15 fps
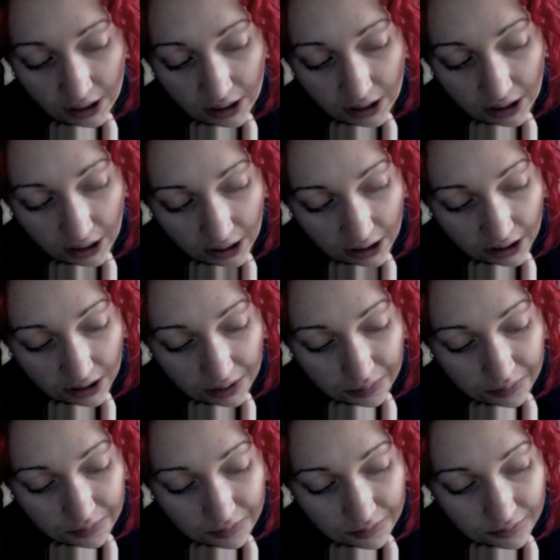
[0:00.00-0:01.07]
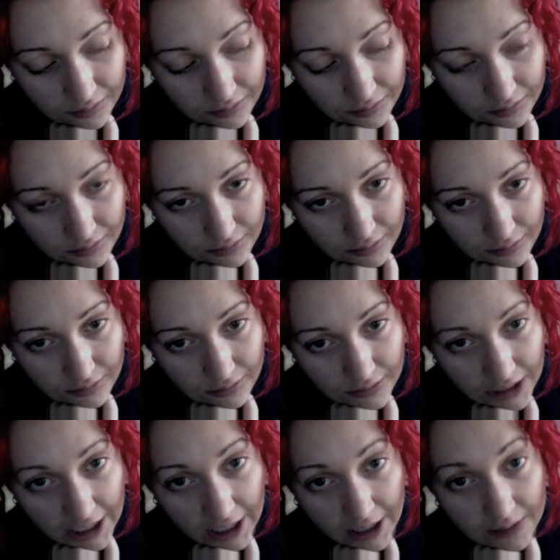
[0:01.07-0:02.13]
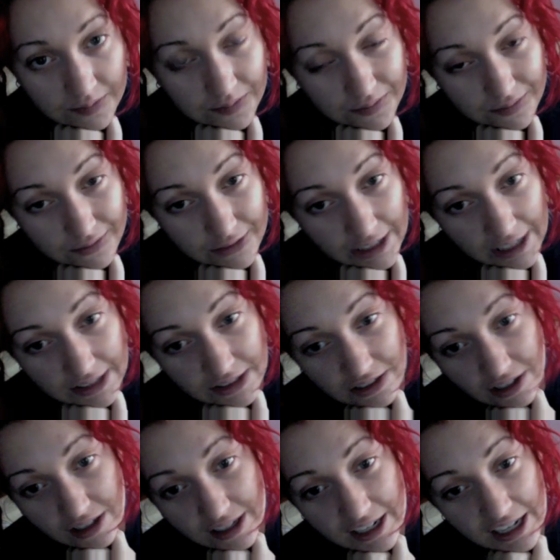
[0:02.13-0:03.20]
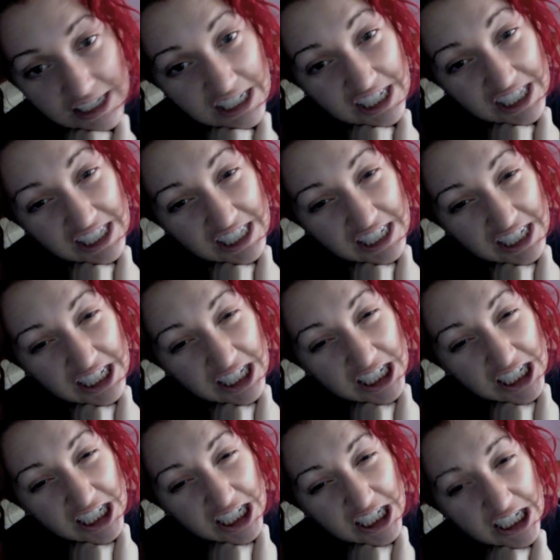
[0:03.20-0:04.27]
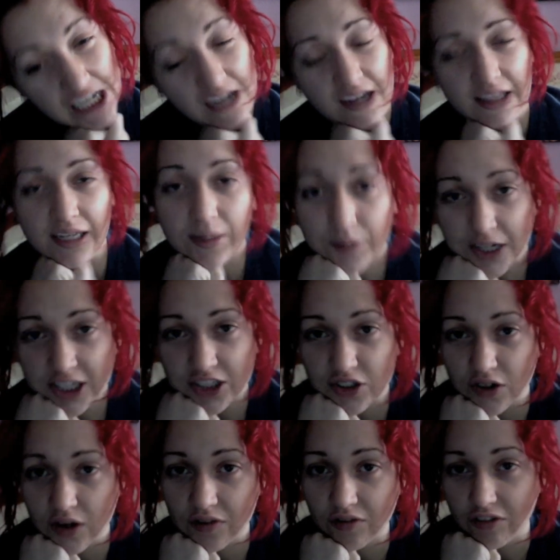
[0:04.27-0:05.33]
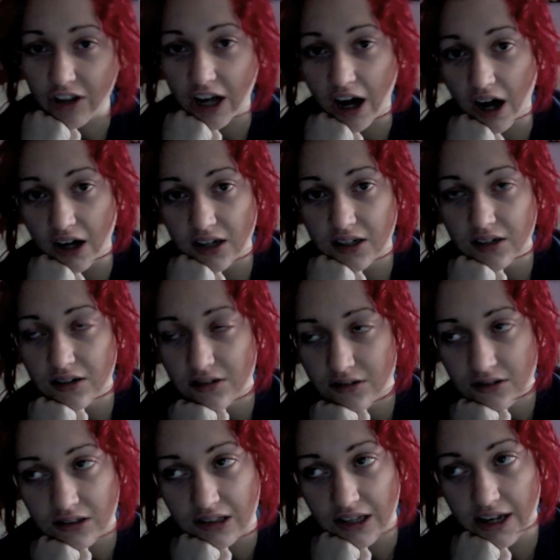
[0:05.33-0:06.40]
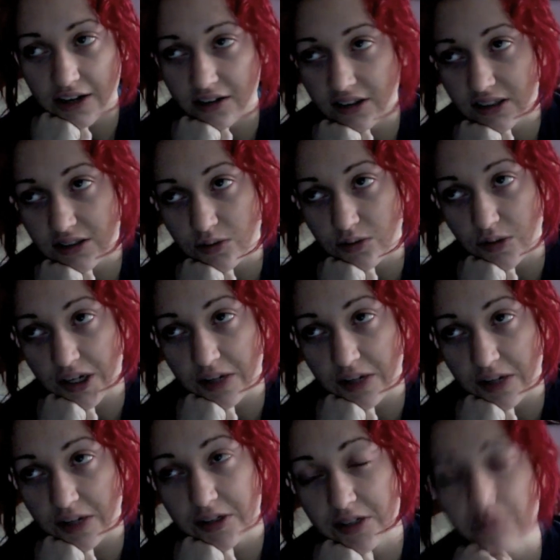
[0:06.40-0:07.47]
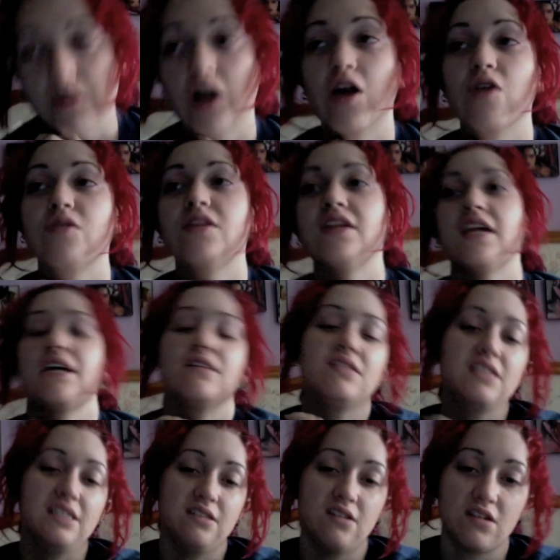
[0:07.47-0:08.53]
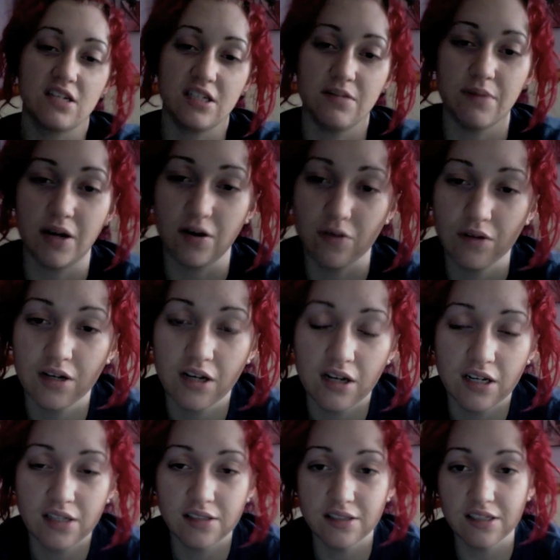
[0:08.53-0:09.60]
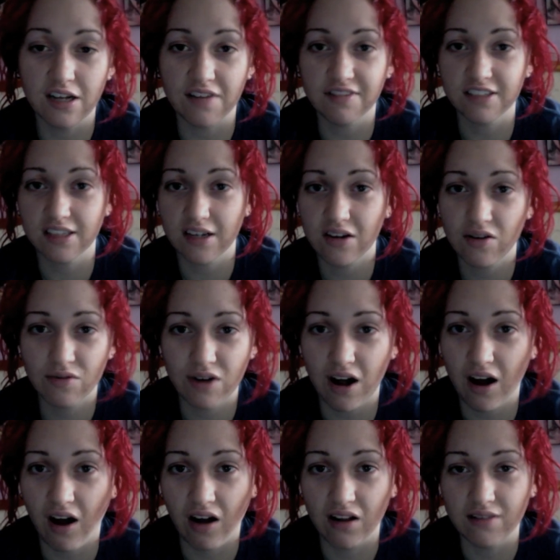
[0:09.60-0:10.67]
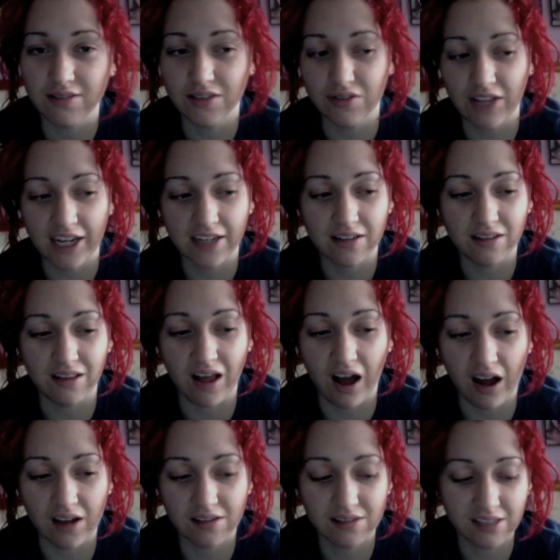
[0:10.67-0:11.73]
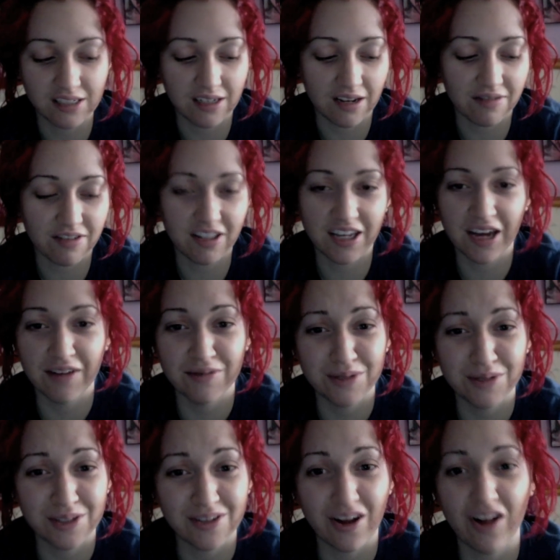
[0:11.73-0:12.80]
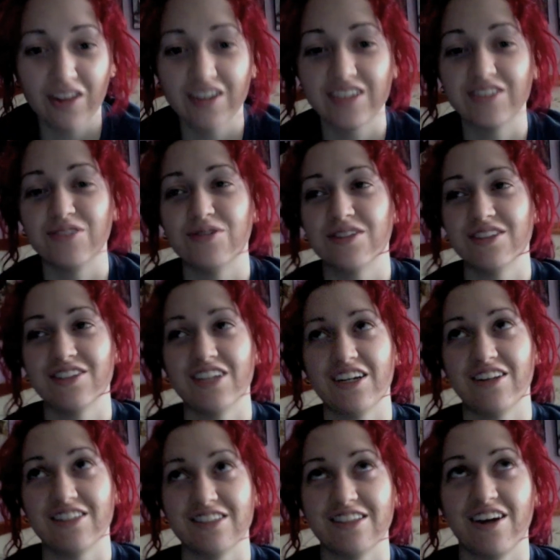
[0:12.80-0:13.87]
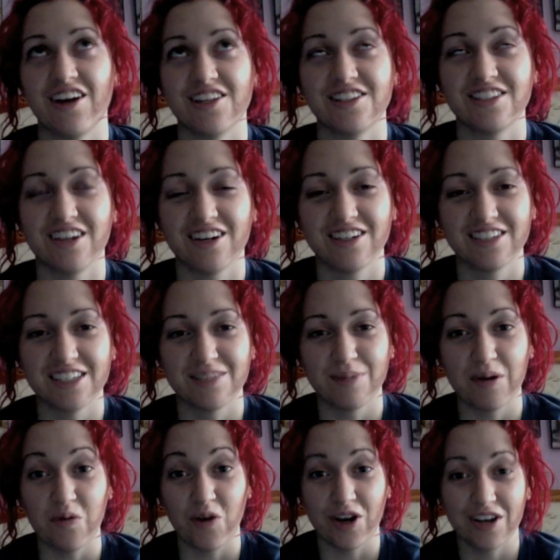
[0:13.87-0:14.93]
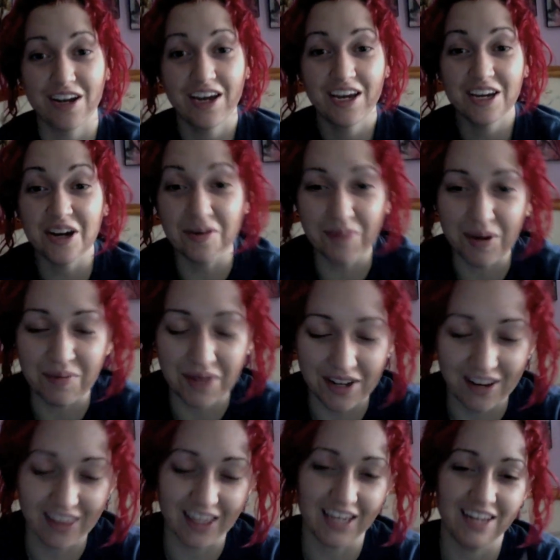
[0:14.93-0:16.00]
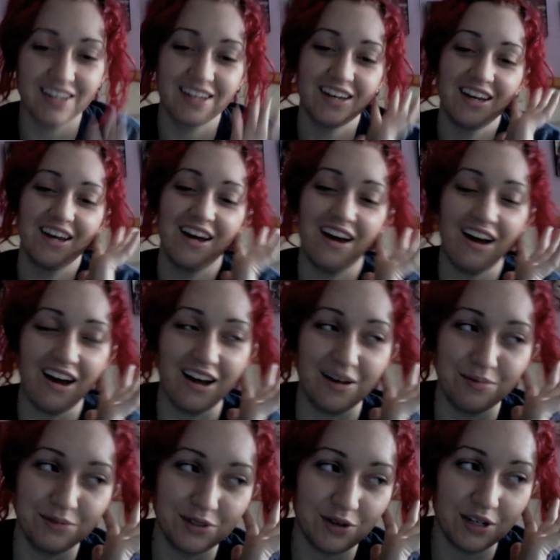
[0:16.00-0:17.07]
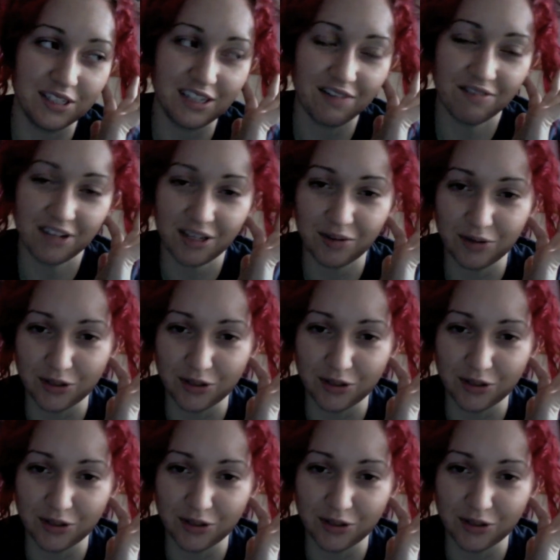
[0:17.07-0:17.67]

Um, yeah, that's all I got to say. I think I'm going to do a vlog later this week, maybe tomorrow or the next day, talking about stuff because I know not all of you like Lost, and I feel like I'm just all I do on this channel is Lost talk because that's my one commitment thing. Um, so I definitely will